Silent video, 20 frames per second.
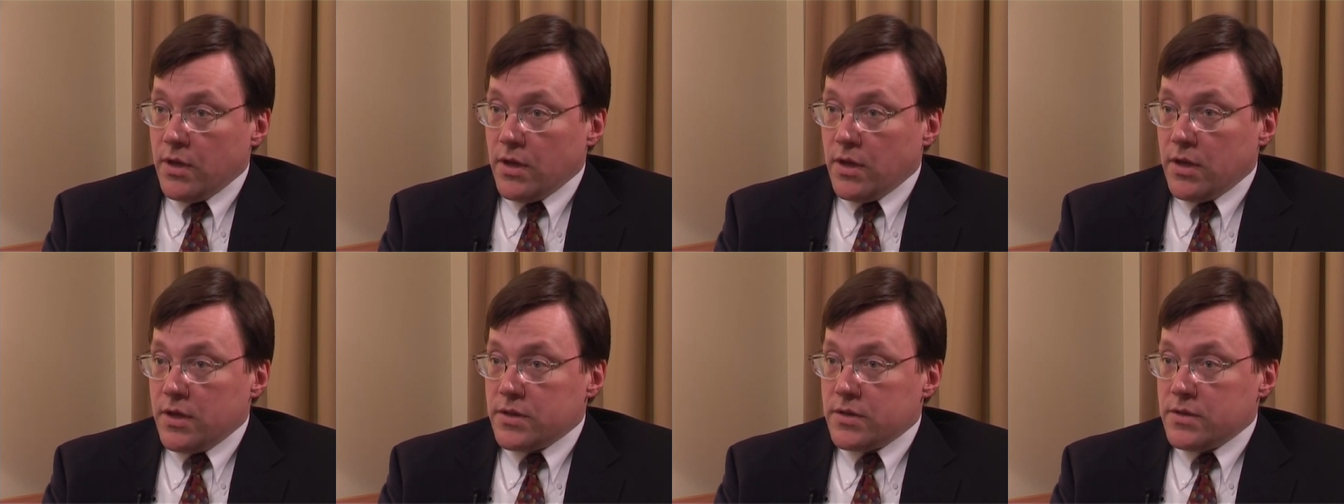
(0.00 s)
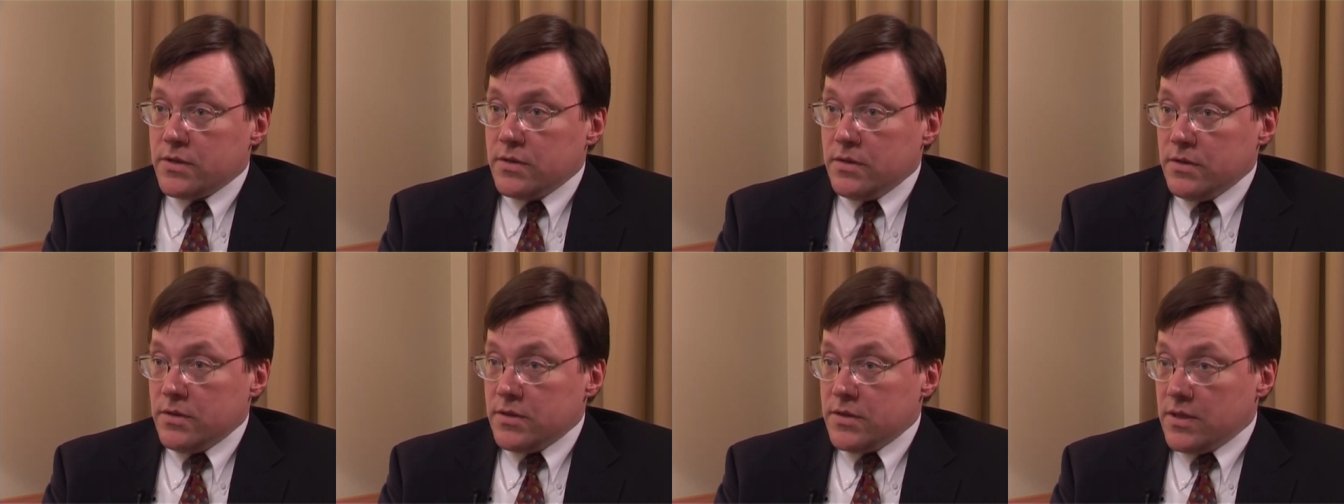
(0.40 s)
it
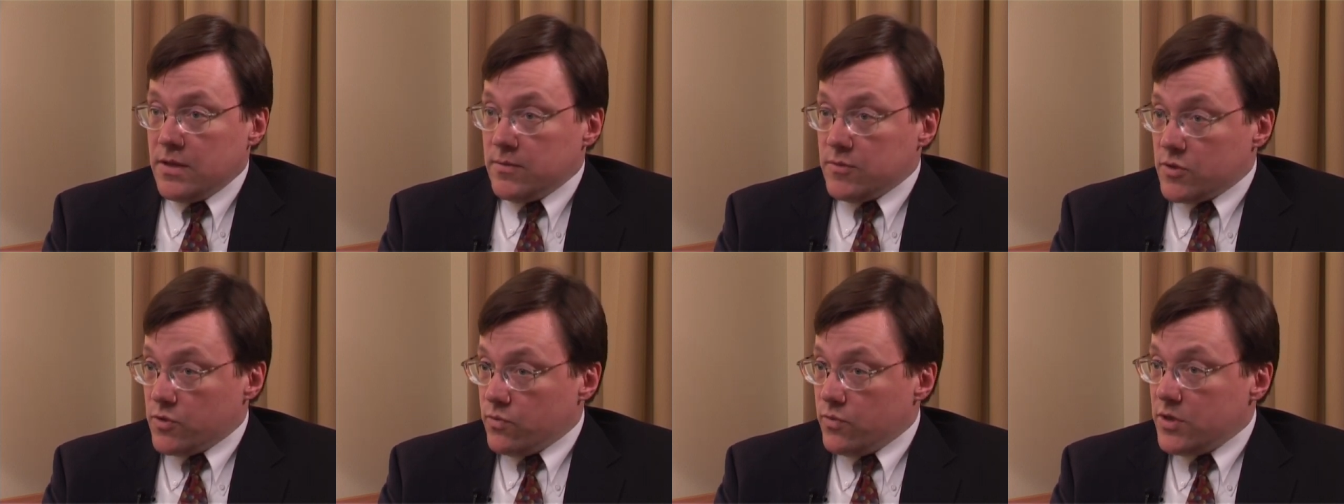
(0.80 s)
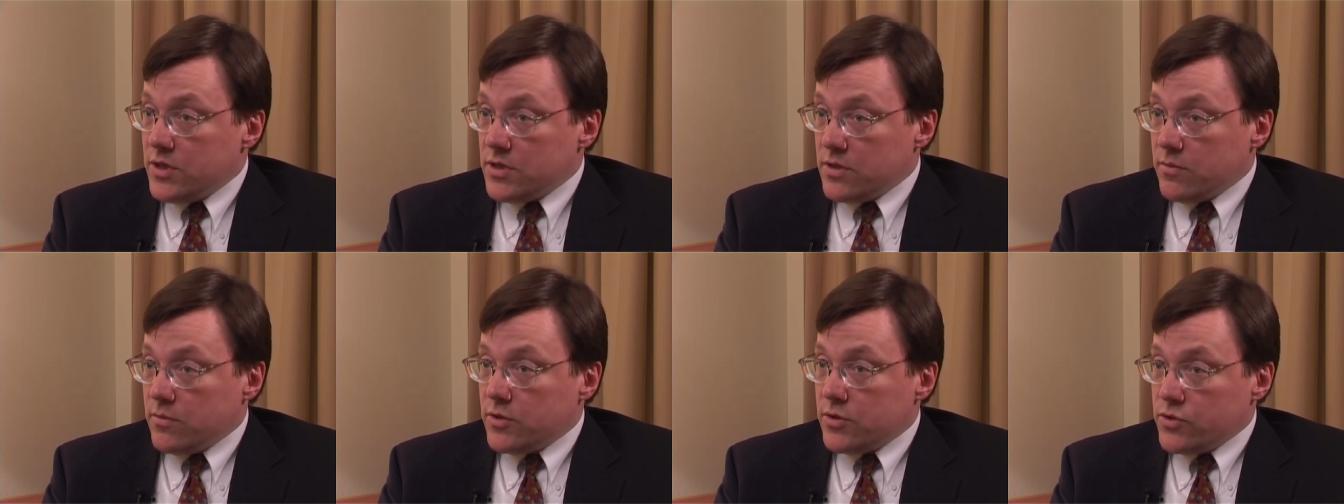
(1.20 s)
seems a
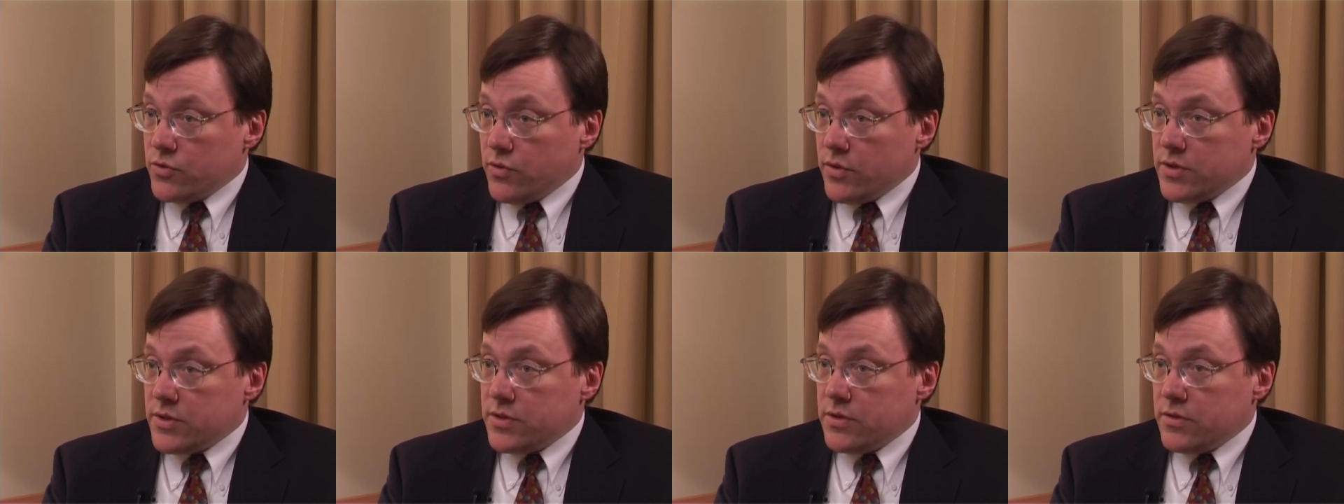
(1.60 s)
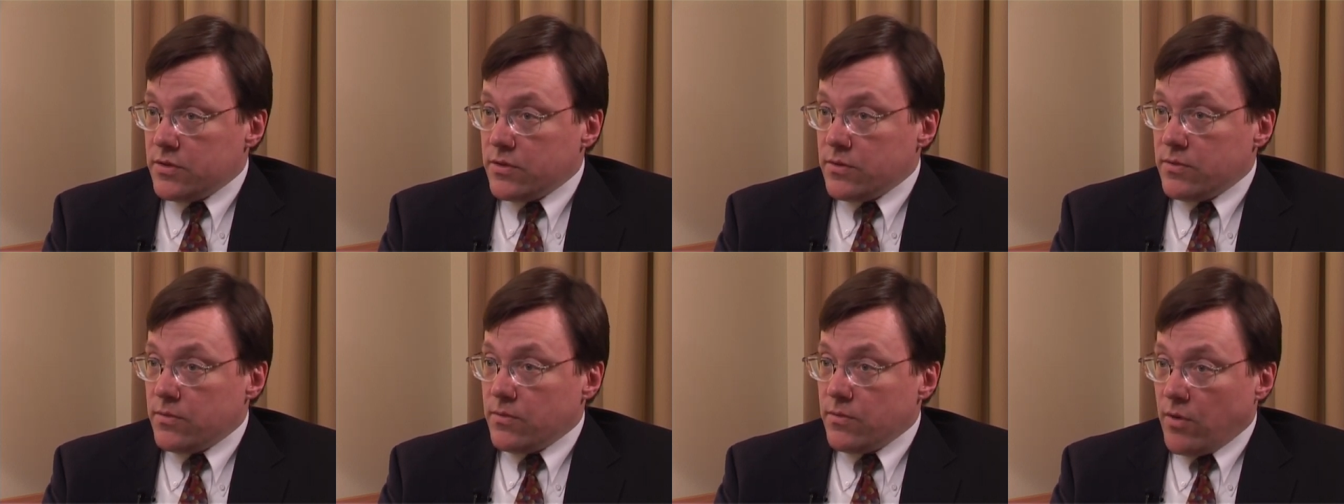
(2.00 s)
reasonable choice
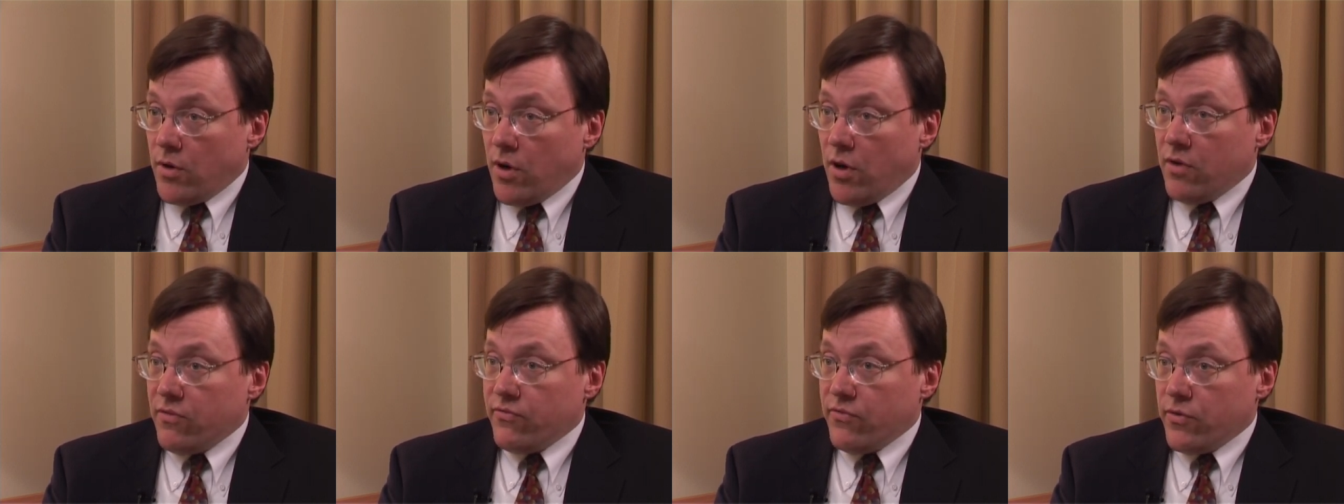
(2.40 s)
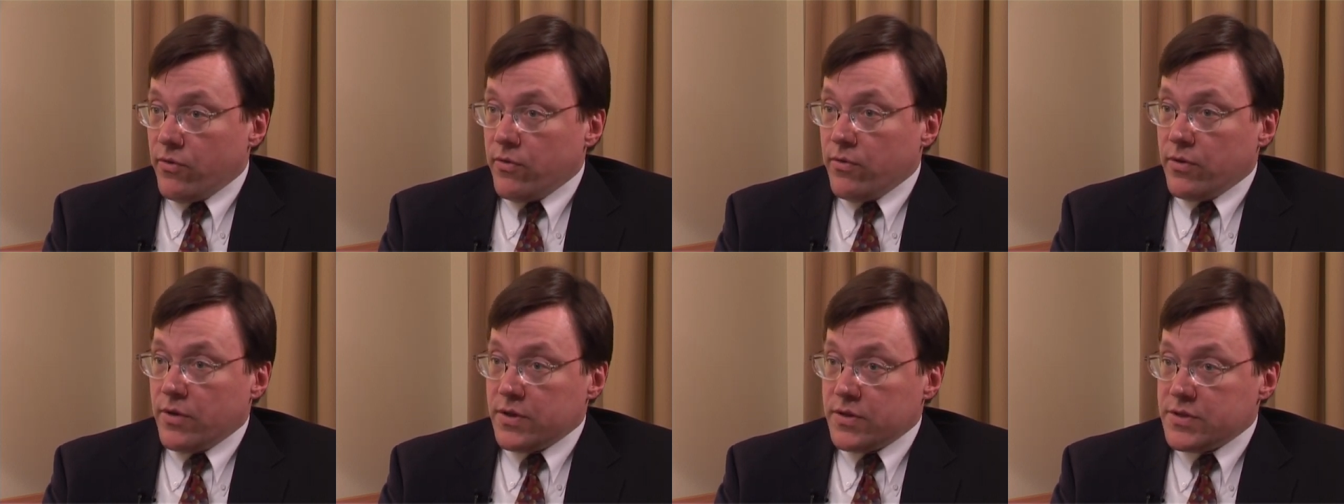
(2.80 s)
to offer
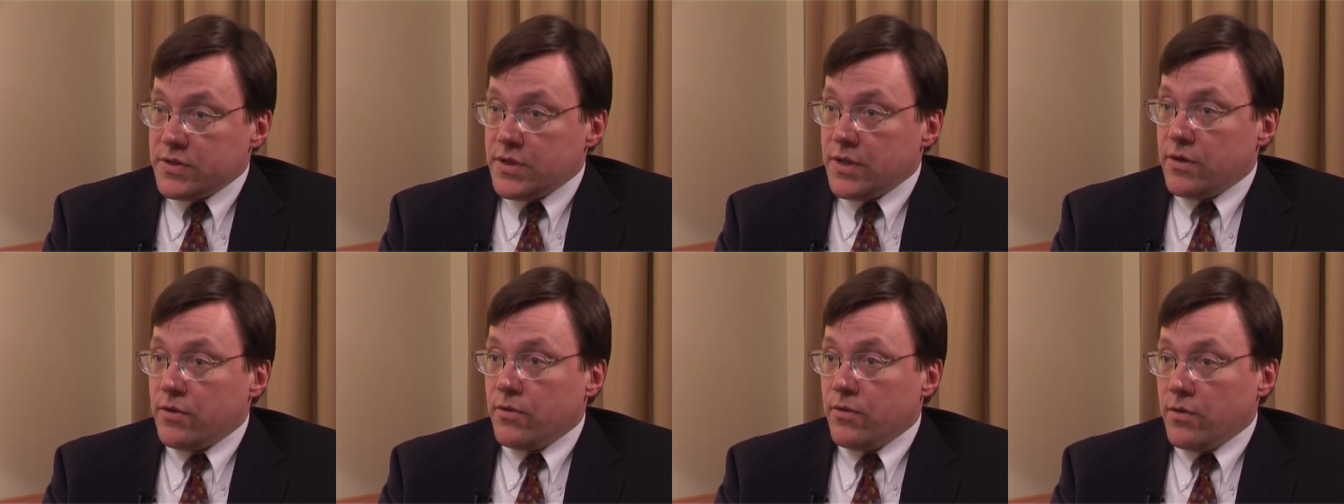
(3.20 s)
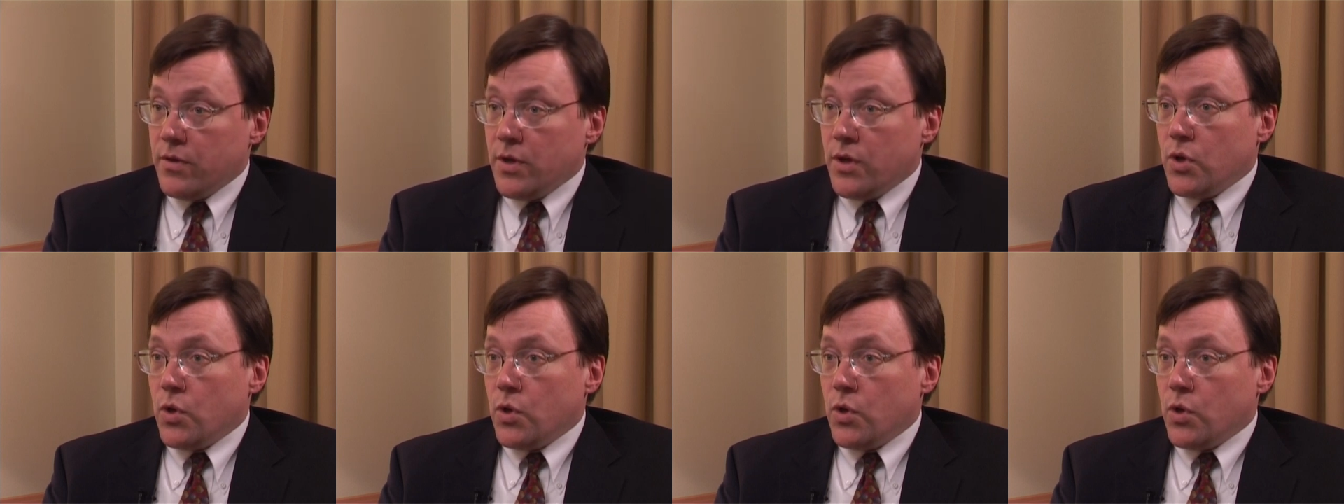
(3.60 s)
or consider